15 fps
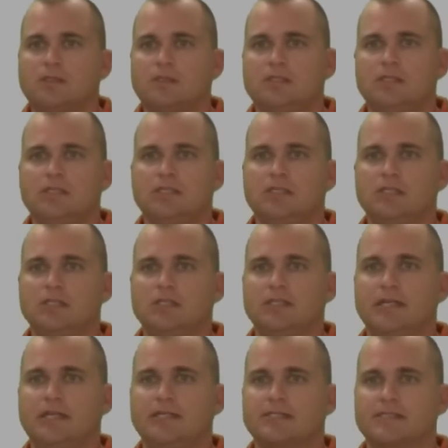
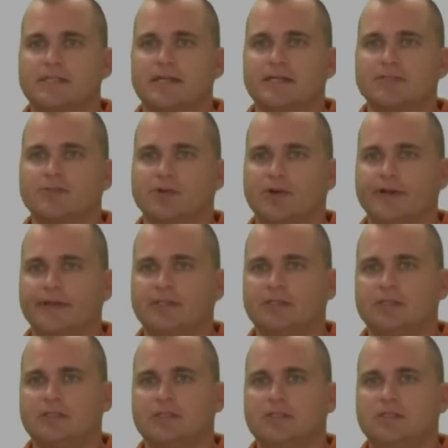a design drawing.
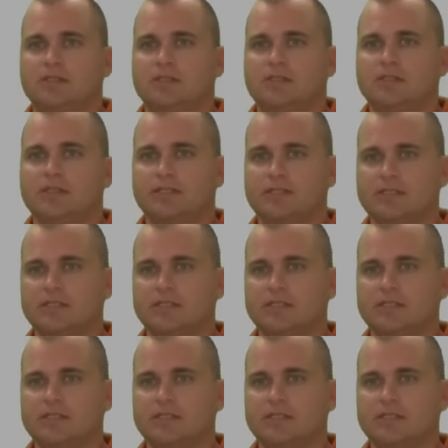This